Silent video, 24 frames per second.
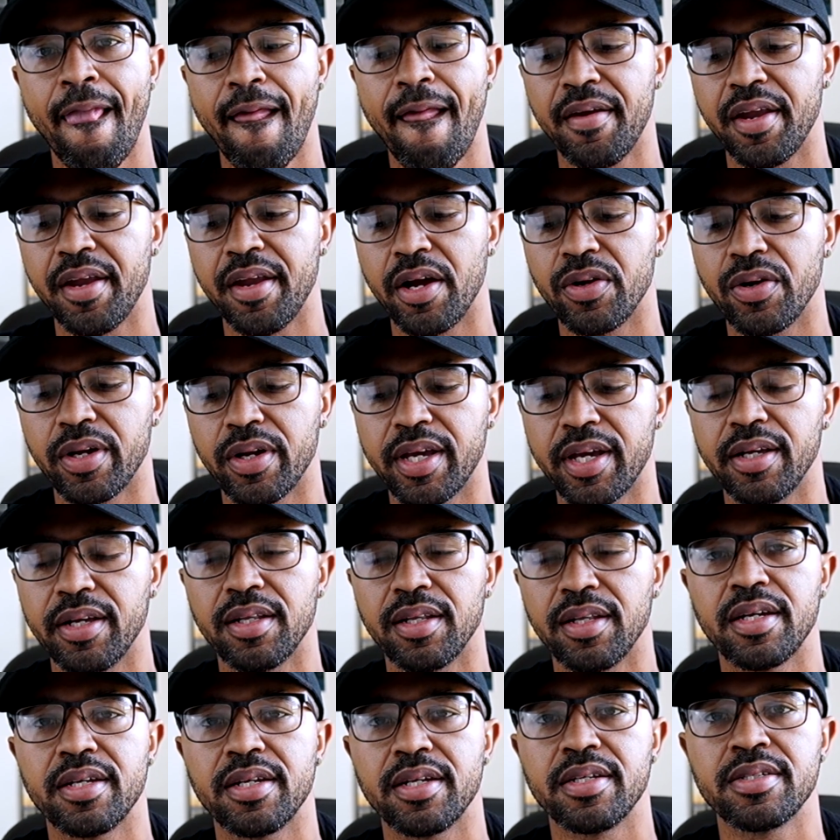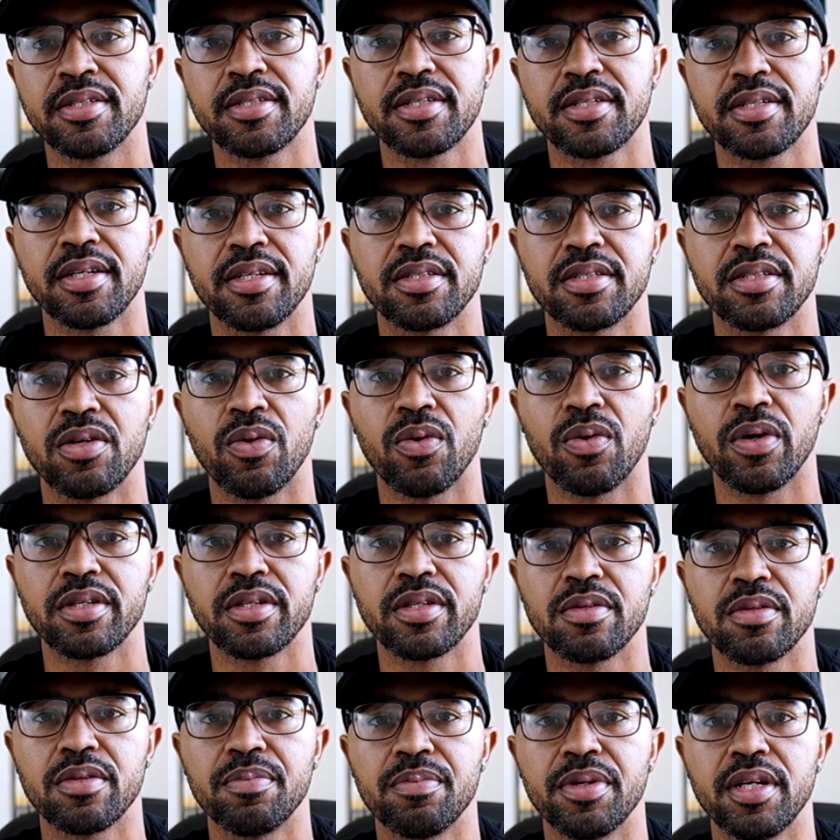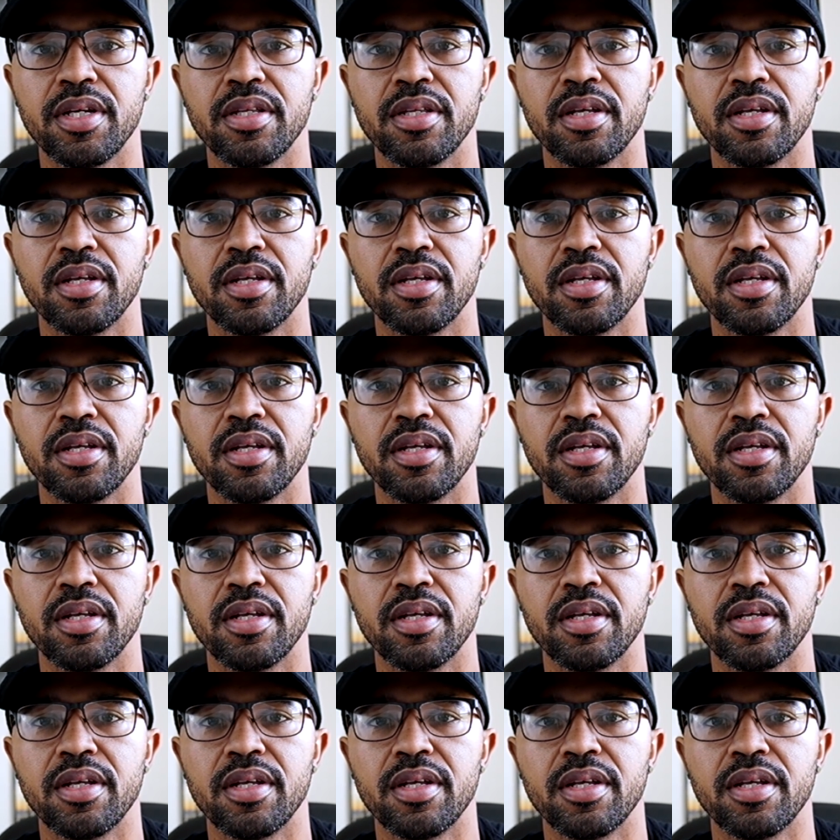Now, your kit lens is going to be